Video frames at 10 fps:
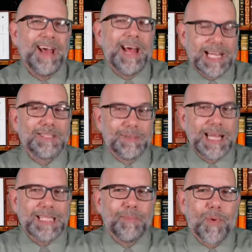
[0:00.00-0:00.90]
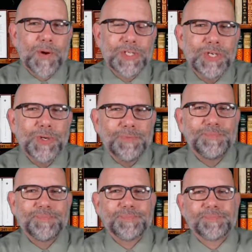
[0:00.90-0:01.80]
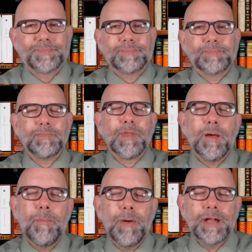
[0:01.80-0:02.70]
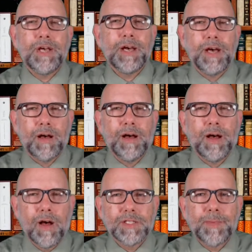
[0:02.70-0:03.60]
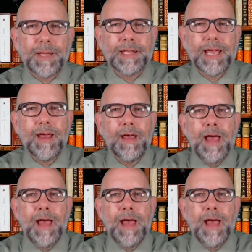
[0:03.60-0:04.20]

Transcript: that's important too. But ultimately,